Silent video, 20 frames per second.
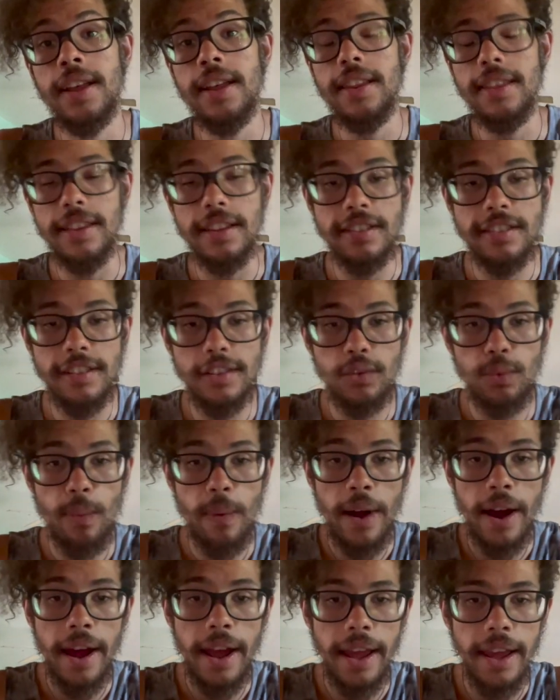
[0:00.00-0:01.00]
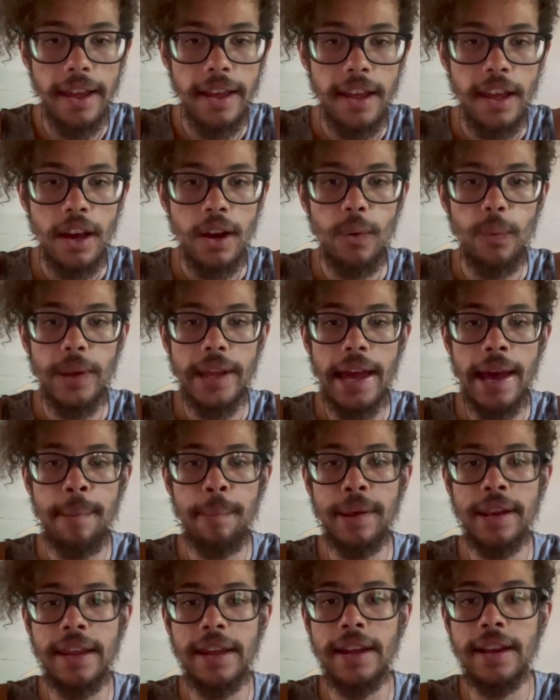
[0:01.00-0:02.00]
This is why we
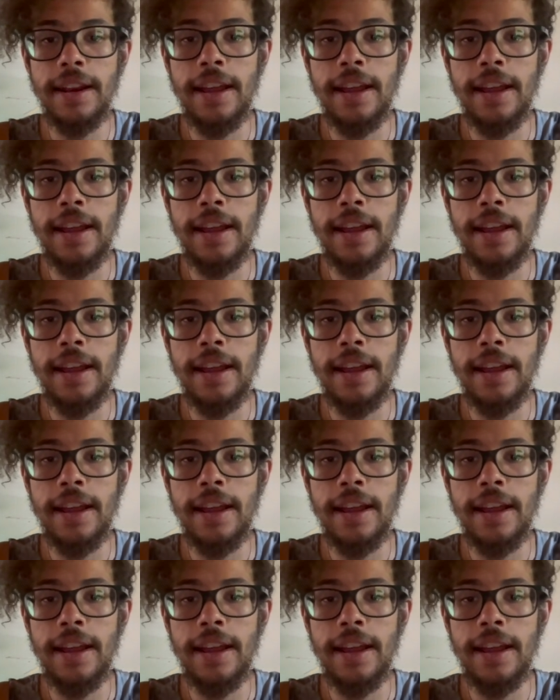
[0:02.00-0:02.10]
emanate